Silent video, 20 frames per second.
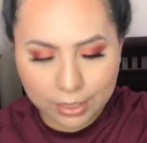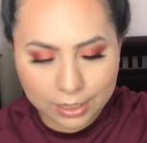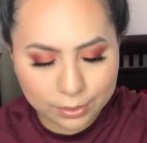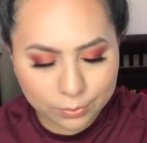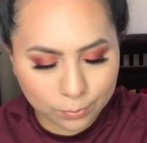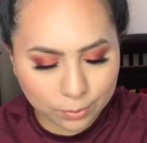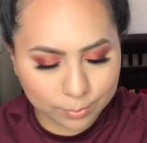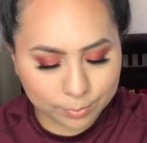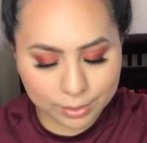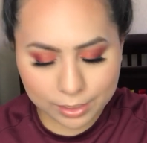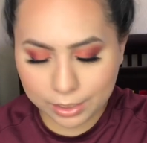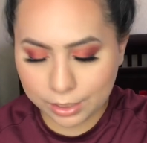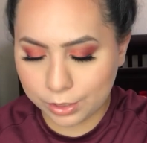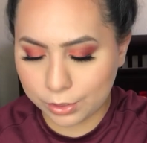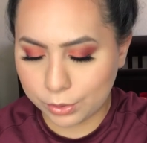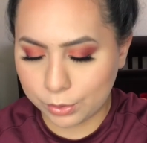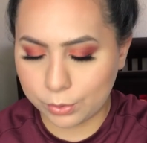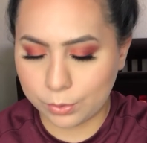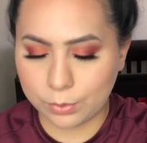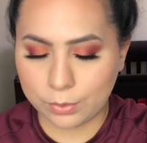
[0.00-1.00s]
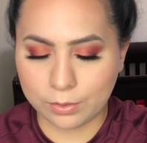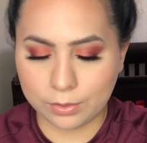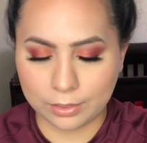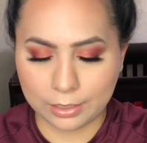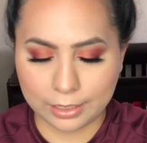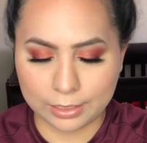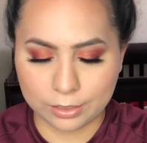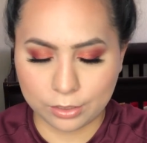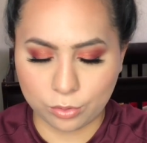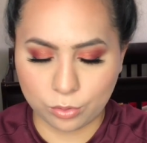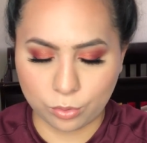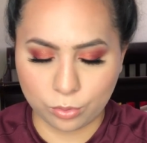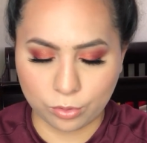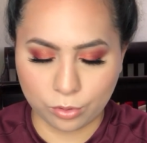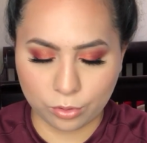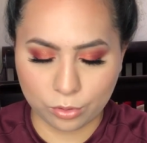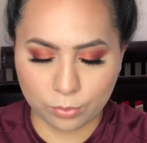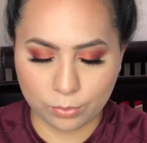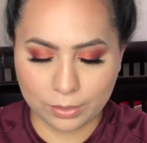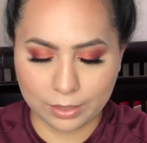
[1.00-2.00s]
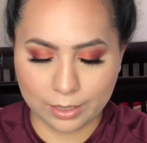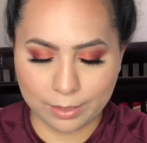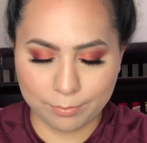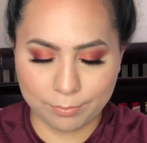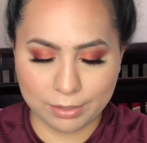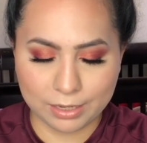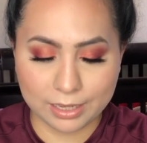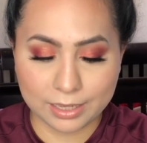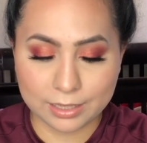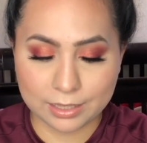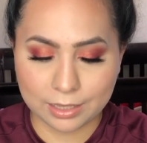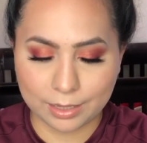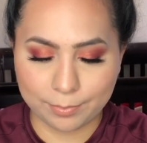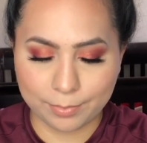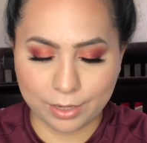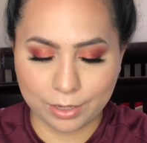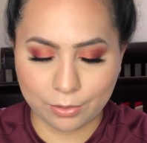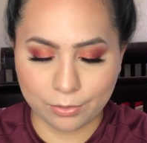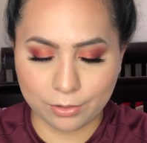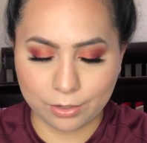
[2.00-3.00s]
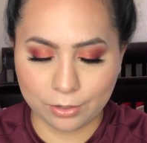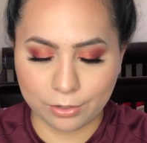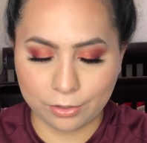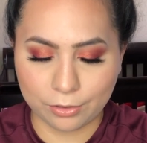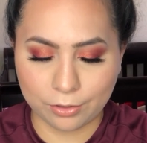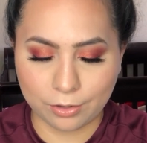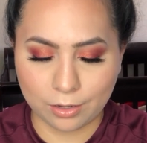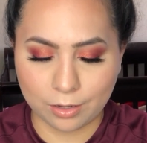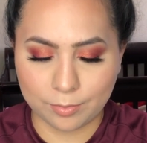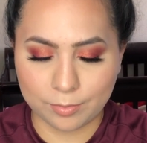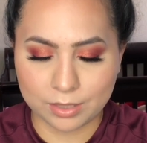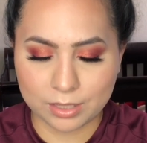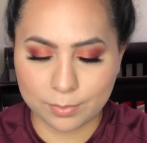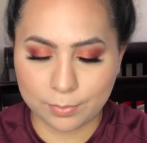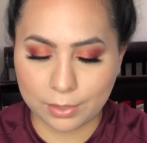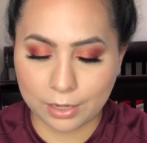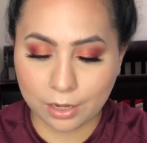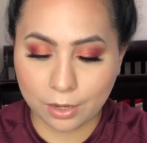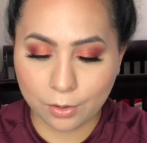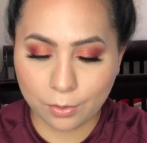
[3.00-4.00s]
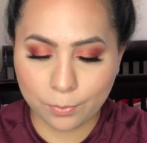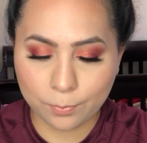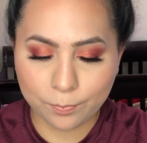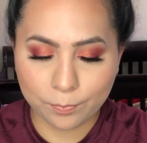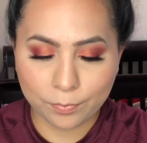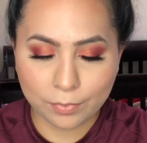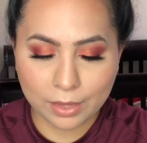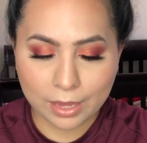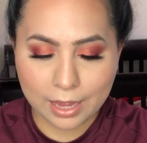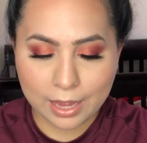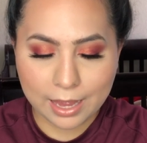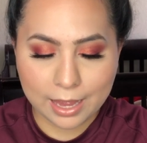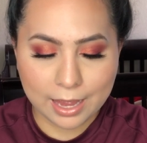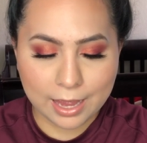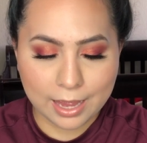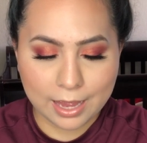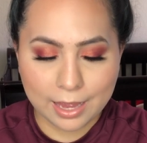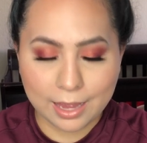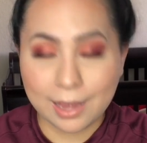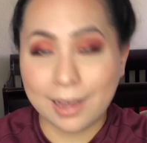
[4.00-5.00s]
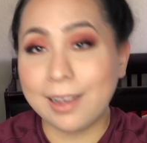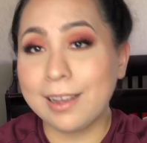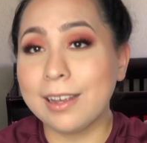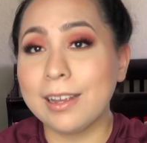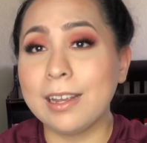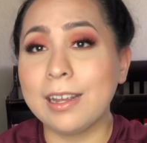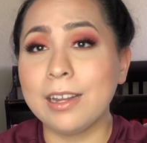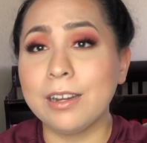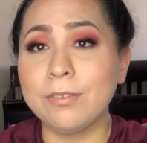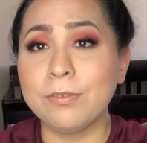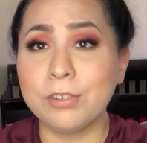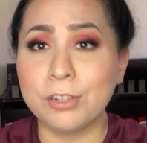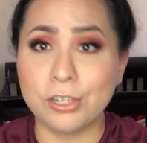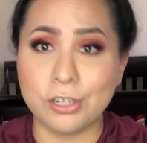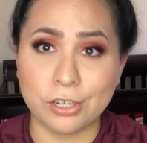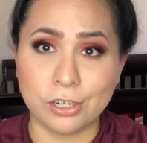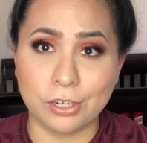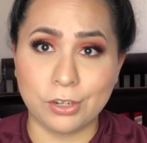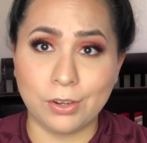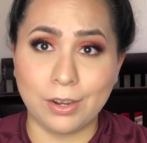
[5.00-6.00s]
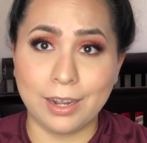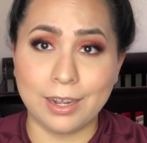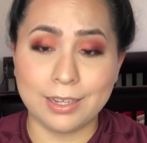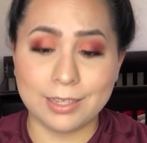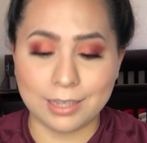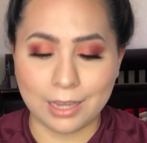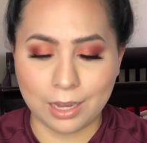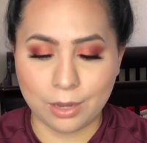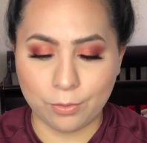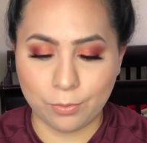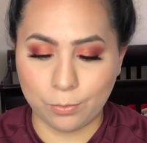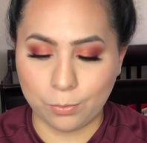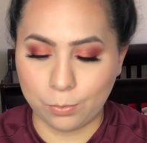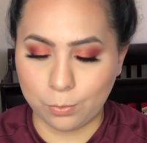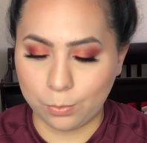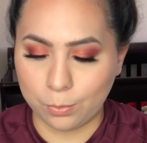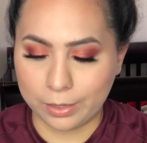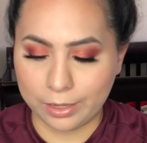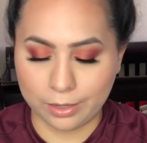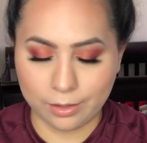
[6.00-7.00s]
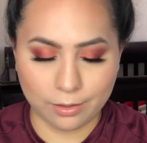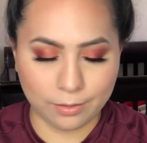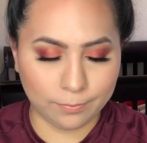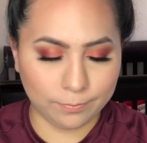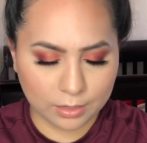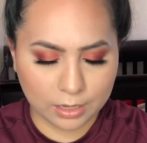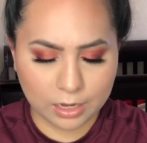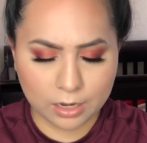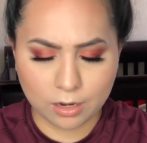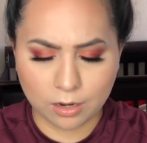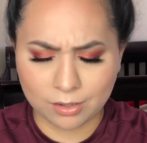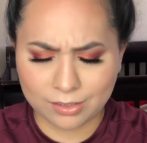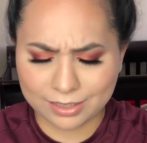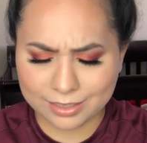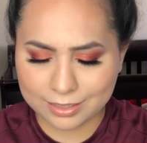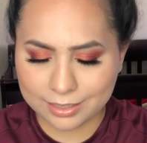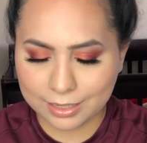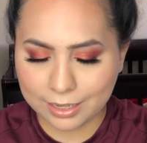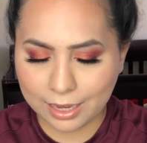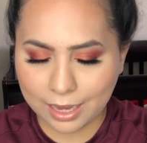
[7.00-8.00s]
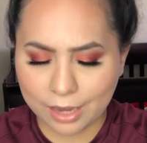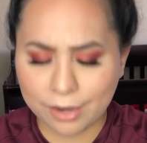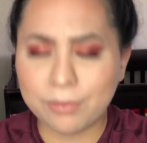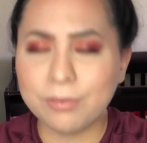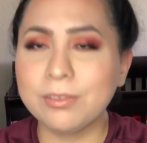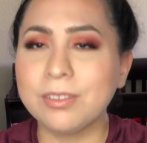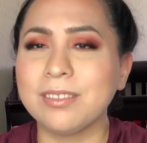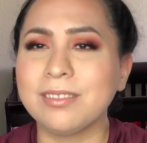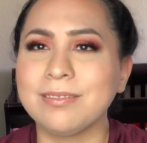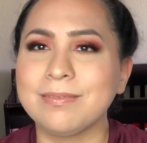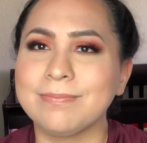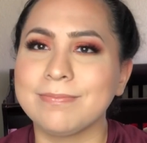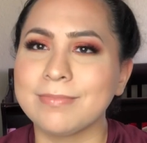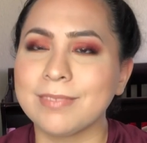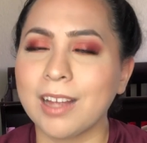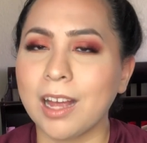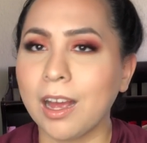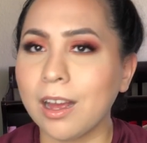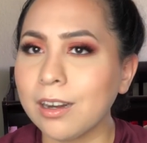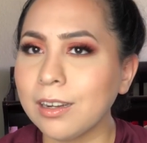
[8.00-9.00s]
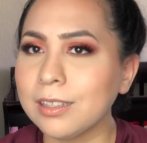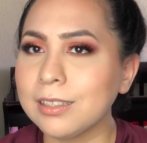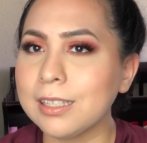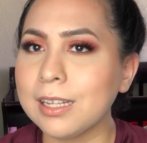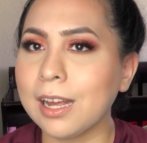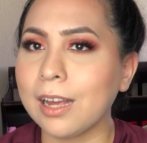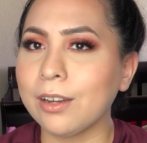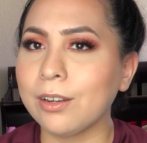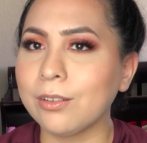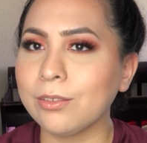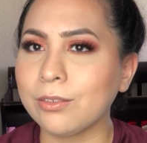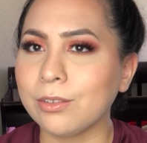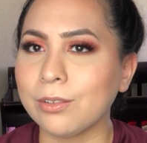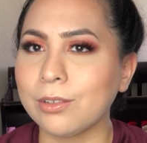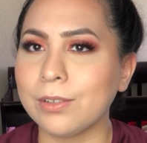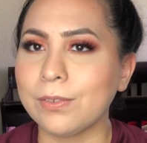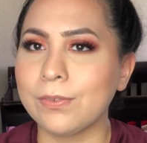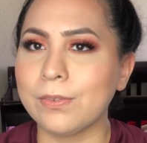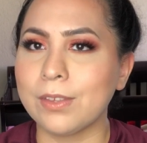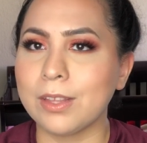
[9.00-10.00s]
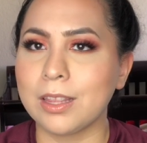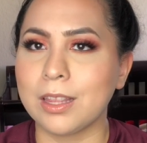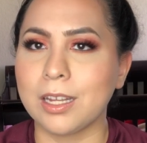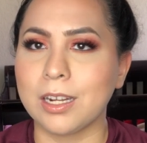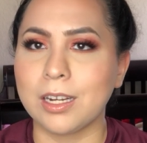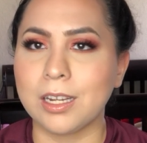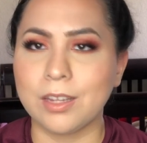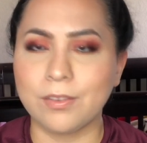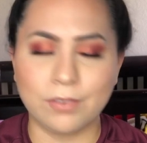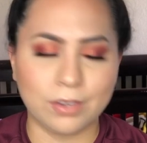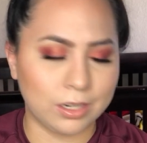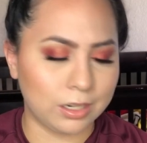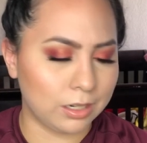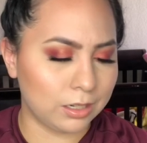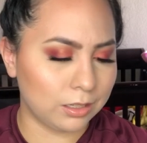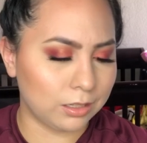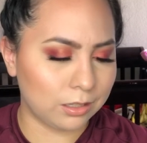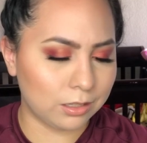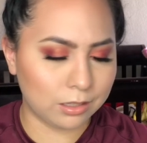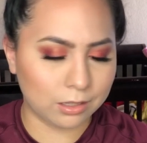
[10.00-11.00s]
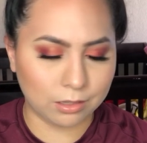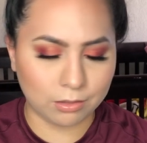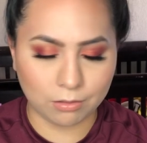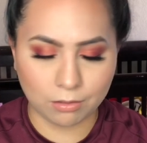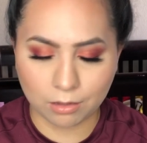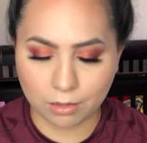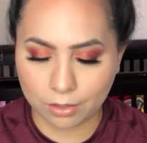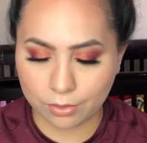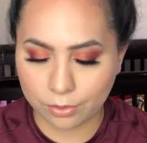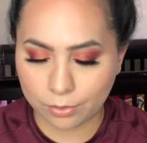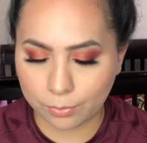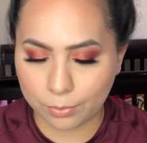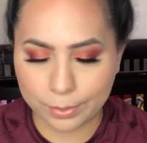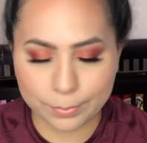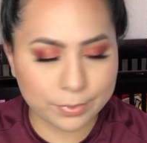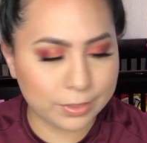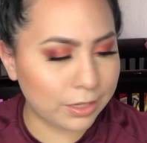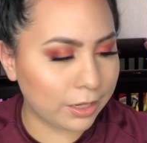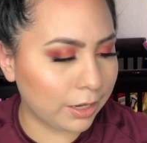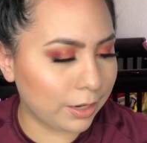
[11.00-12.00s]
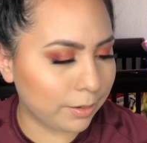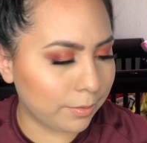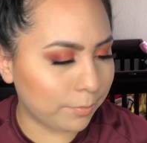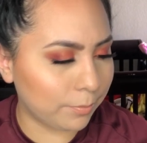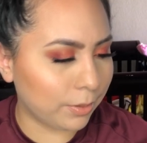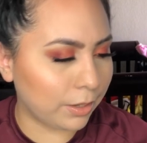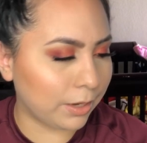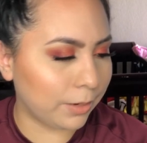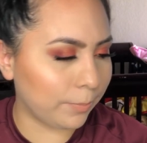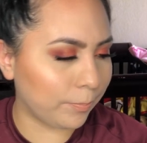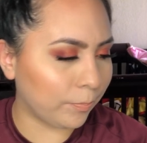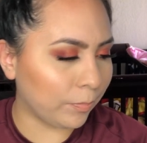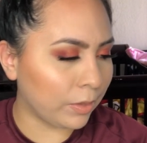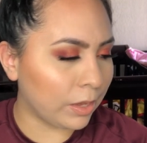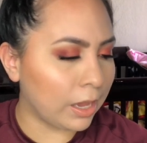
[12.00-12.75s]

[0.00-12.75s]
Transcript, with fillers: you guys want me to do like tutorials with them, please let me know down in the comments below. And for sure, you guys, I will. And honestly, I don't know if they're even still on the website, but